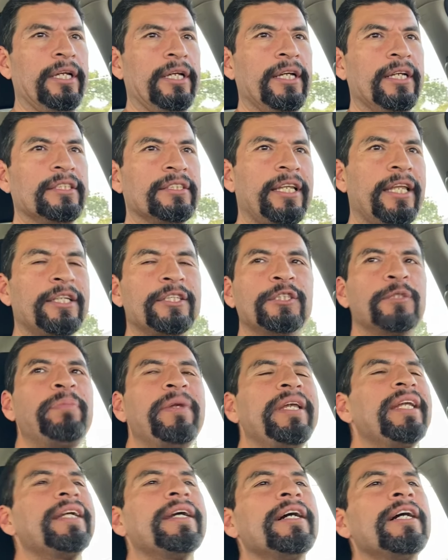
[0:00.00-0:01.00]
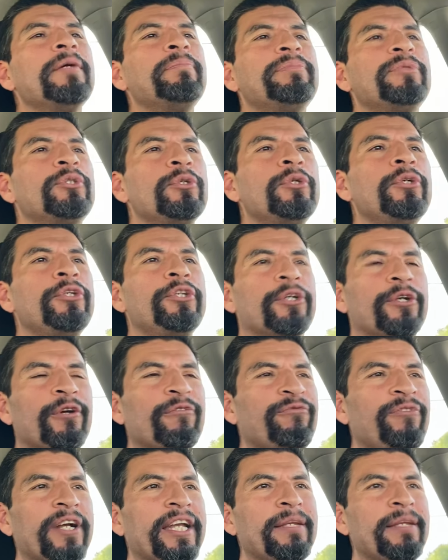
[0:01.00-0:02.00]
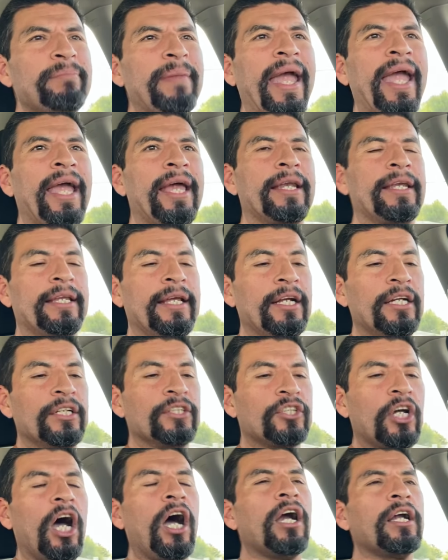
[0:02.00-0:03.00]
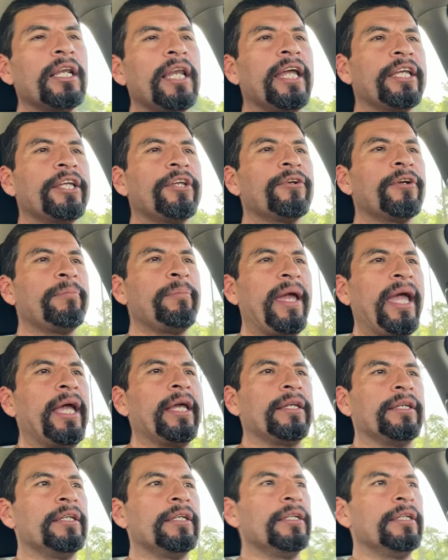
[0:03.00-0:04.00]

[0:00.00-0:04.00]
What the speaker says: it's like, speak up, dude, you're a fucking man. Talk like you're a man.